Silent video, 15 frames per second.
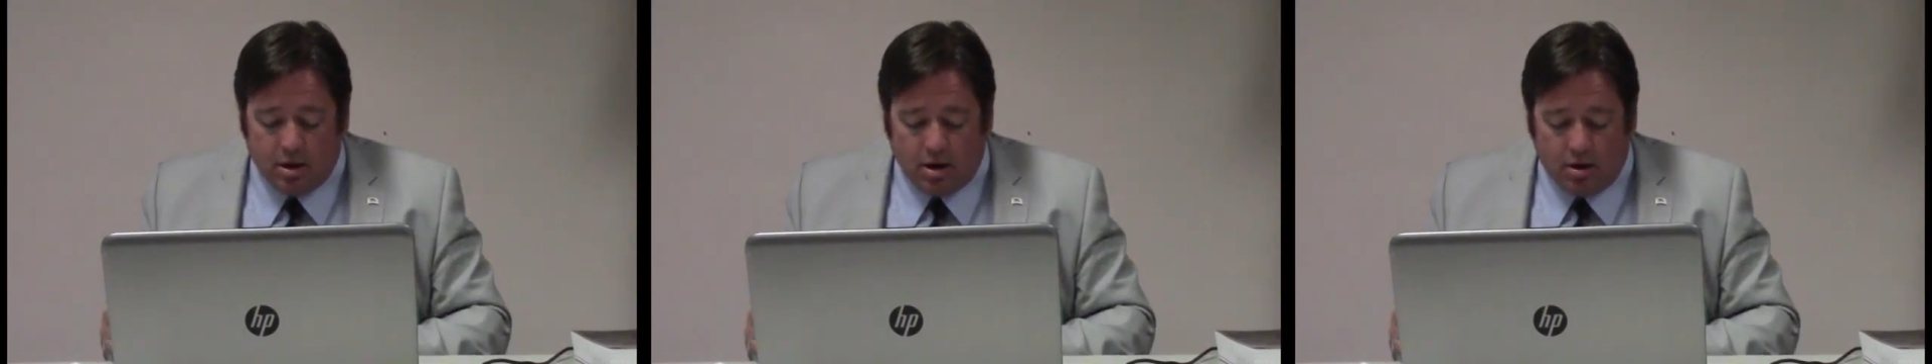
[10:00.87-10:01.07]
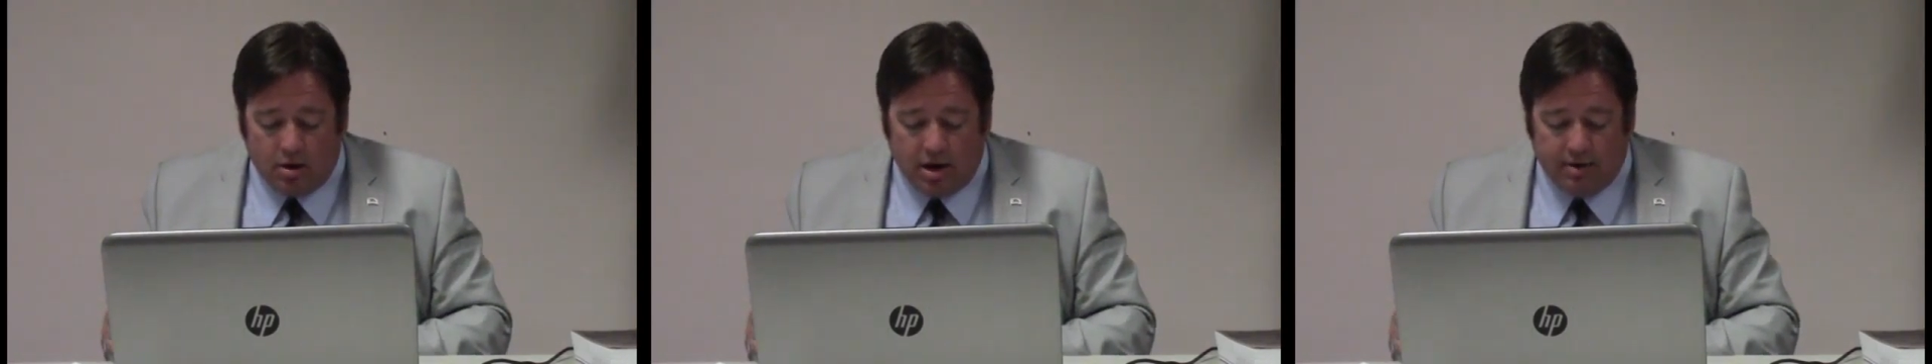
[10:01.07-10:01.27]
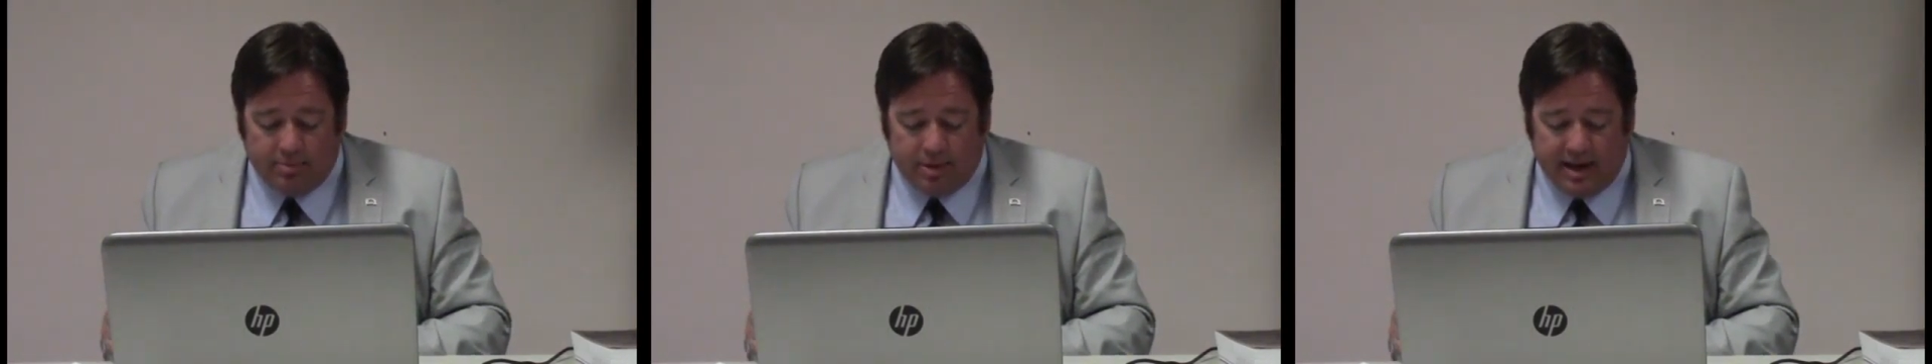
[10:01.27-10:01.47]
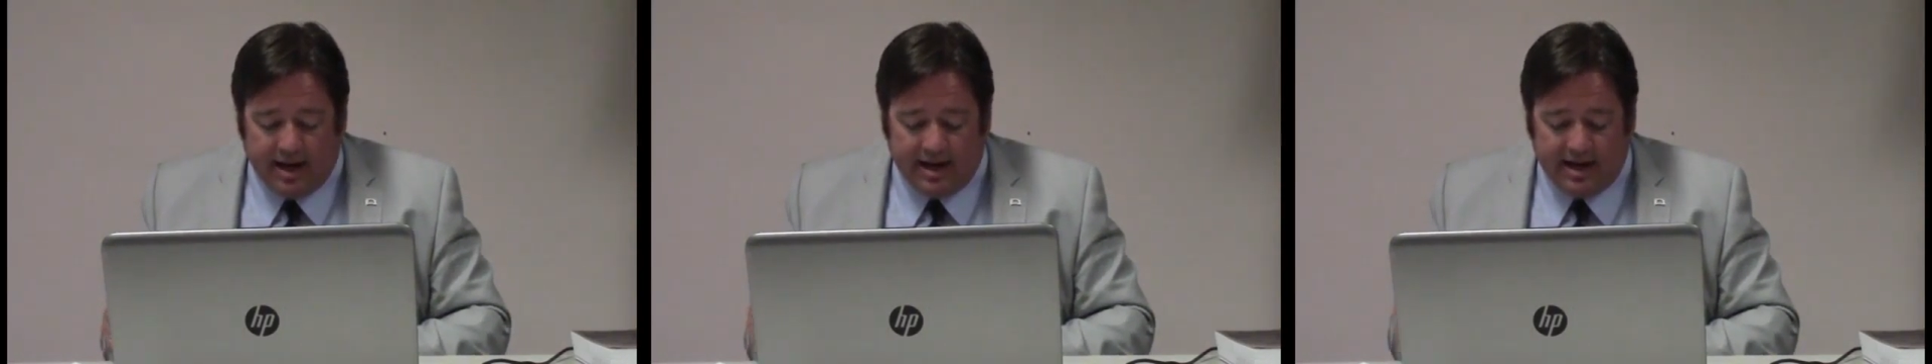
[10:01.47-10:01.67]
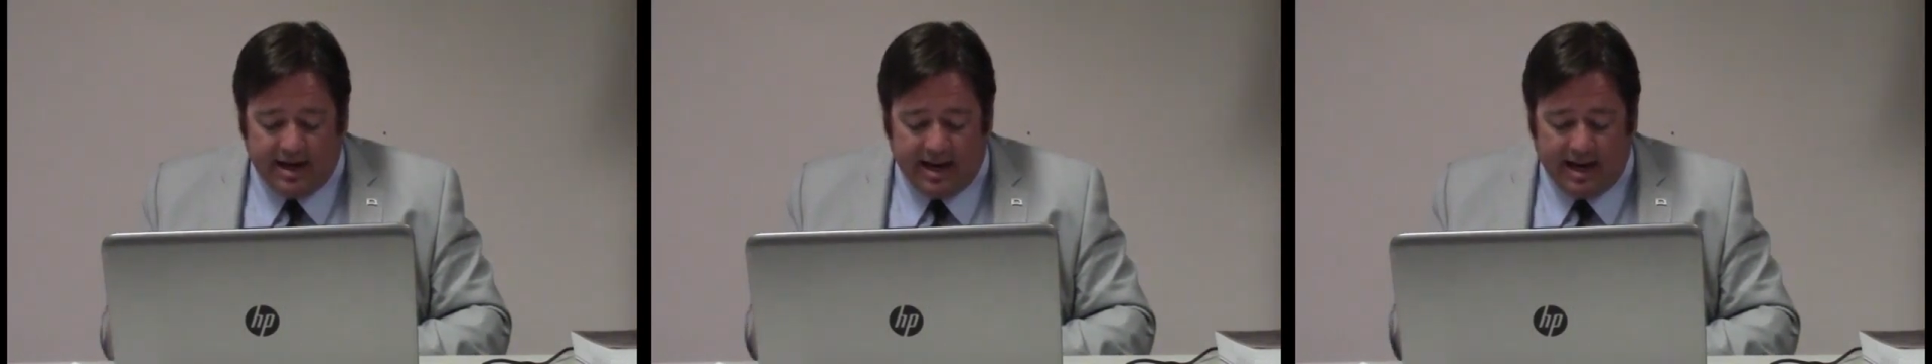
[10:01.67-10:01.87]
All right,
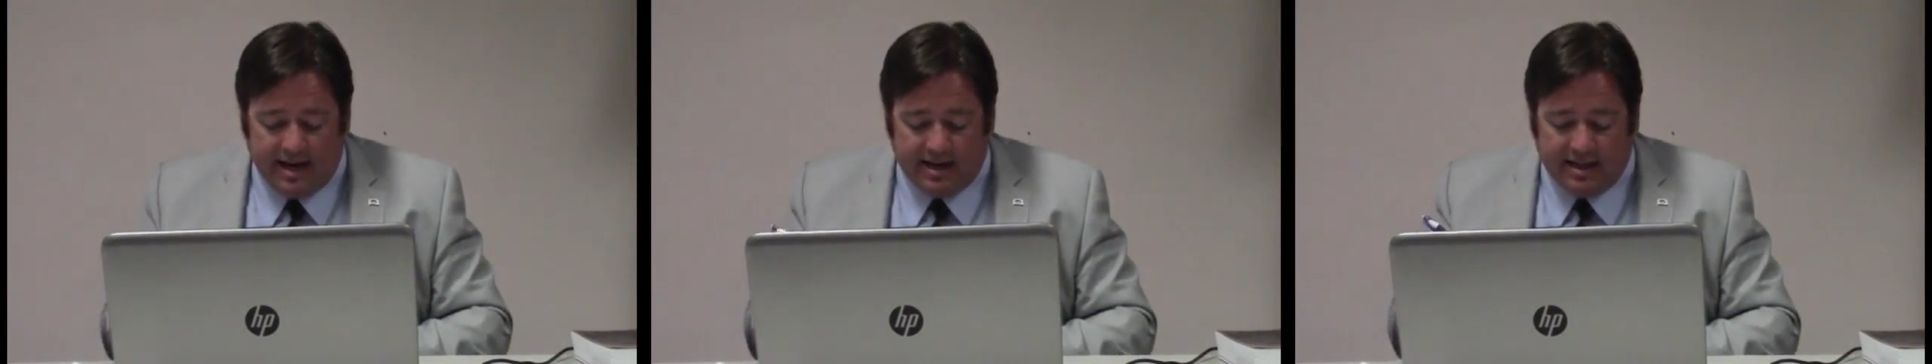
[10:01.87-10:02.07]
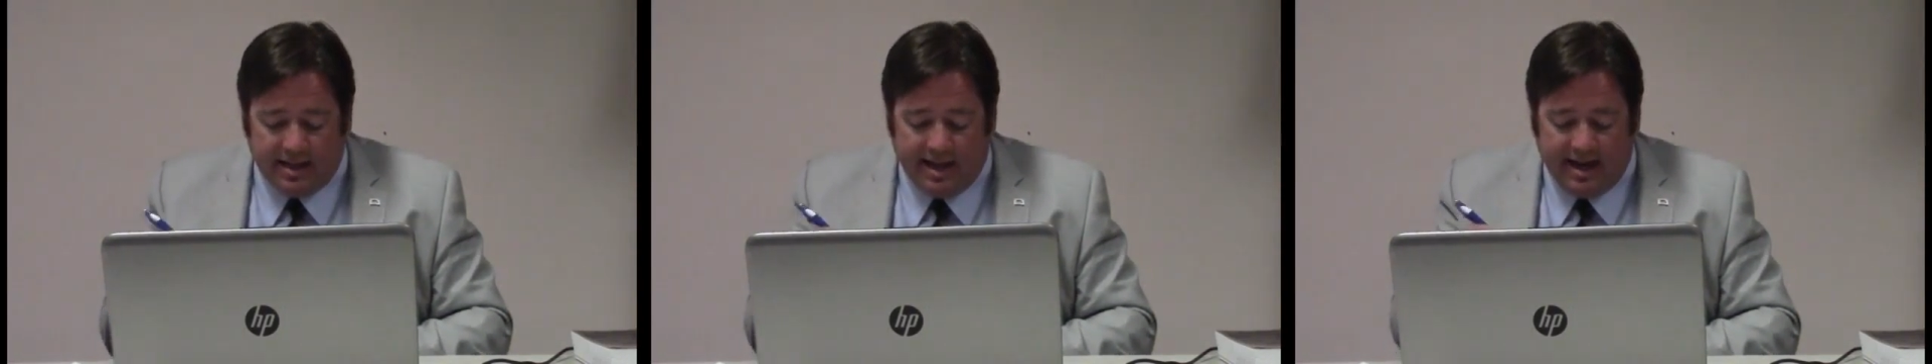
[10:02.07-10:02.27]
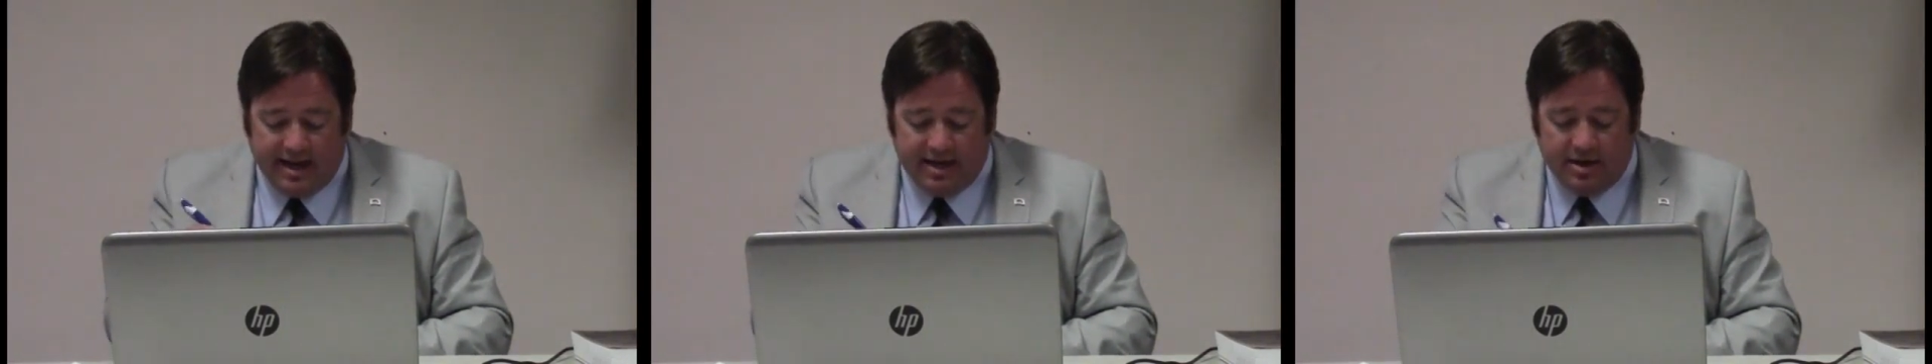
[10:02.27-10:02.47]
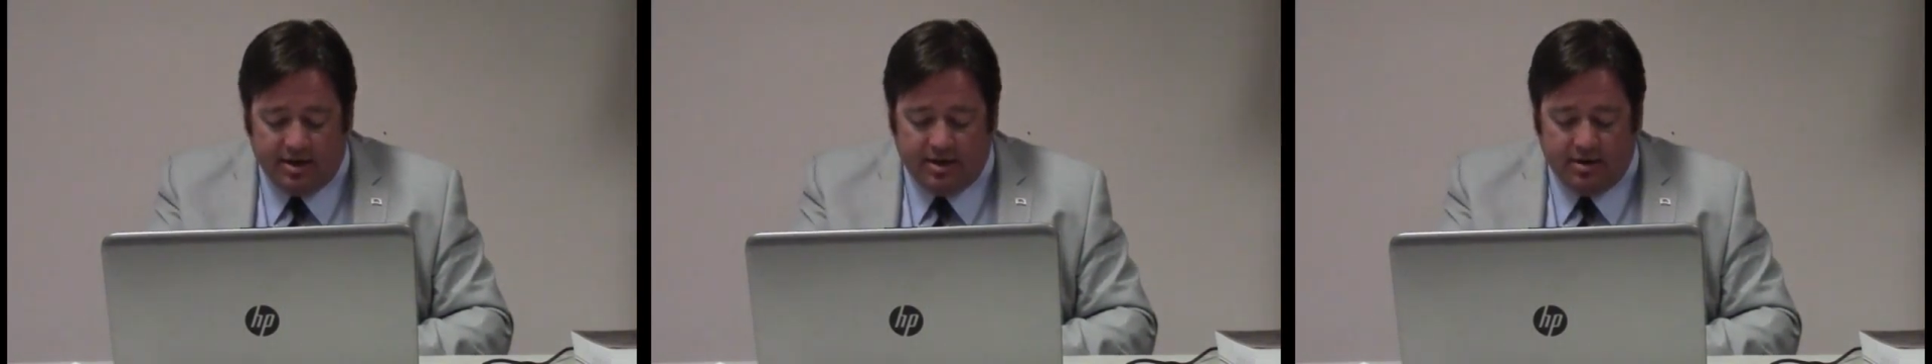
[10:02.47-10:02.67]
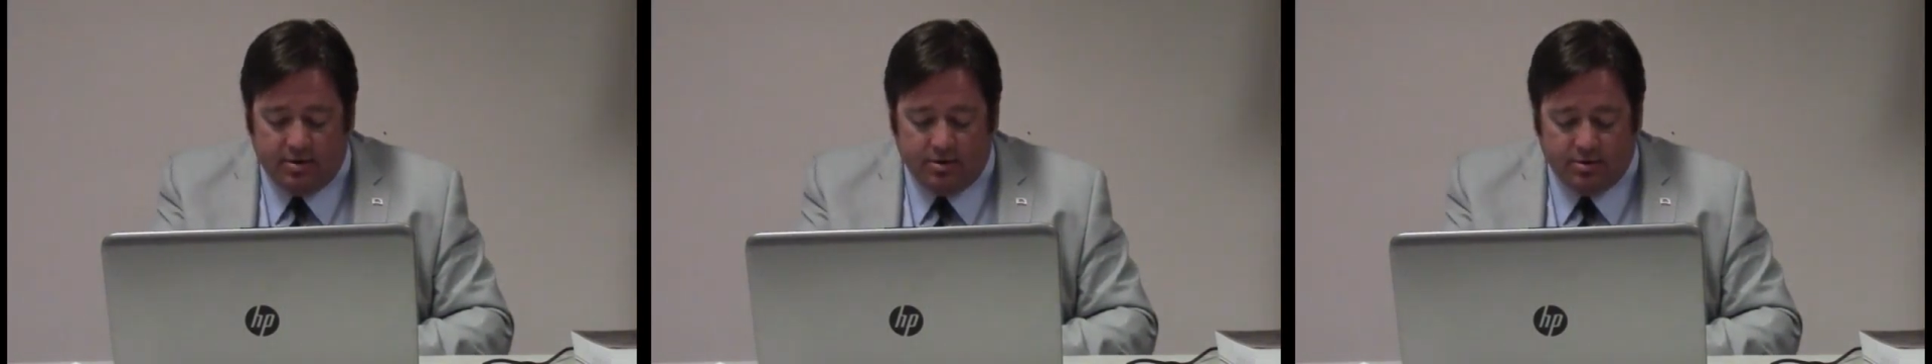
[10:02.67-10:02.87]
planning and land
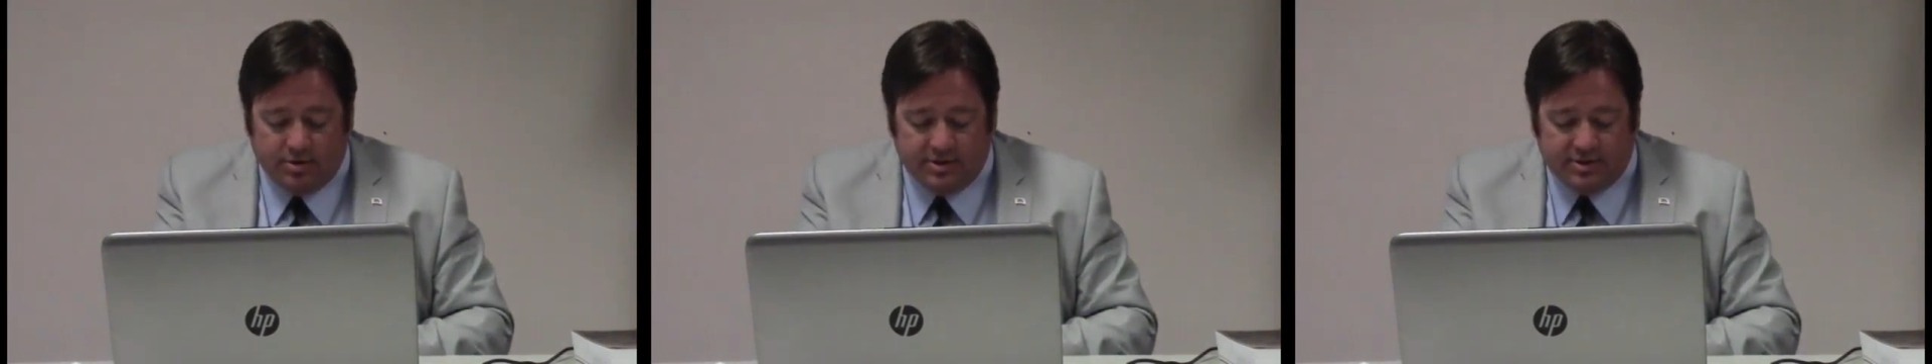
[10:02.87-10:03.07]
use,